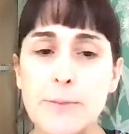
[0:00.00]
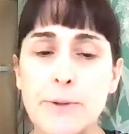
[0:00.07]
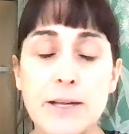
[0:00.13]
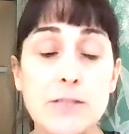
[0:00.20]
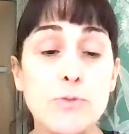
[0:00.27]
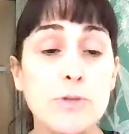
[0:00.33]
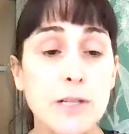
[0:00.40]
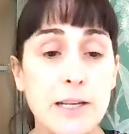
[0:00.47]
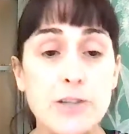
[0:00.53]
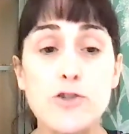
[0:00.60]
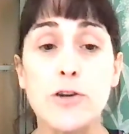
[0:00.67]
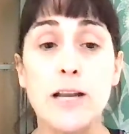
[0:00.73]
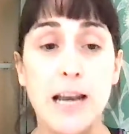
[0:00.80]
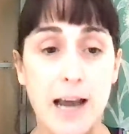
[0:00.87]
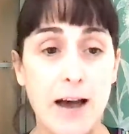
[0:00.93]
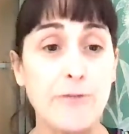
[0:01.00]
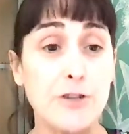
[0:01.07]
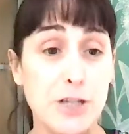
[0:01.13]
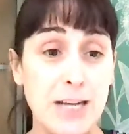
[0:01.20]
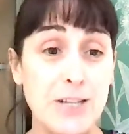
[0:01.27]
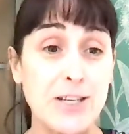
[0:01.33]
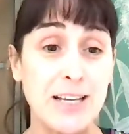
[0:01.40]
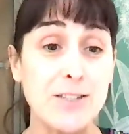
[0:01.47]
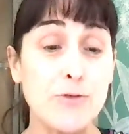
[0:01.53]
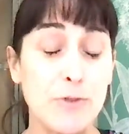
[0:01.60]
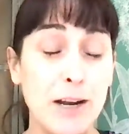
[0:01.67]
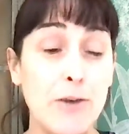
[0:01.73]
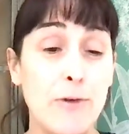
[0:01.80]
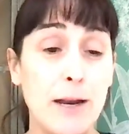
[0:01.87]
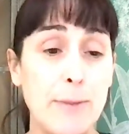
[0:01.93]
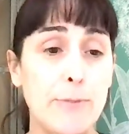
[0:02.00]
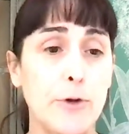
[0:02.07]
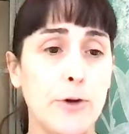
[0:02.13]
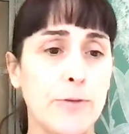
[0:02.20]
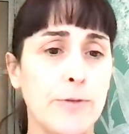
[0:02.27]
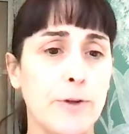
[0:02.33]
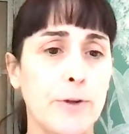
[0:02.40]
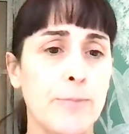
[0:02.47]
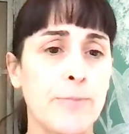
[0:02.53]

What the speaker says: but it was literally life-changing. It's really, really beautiful.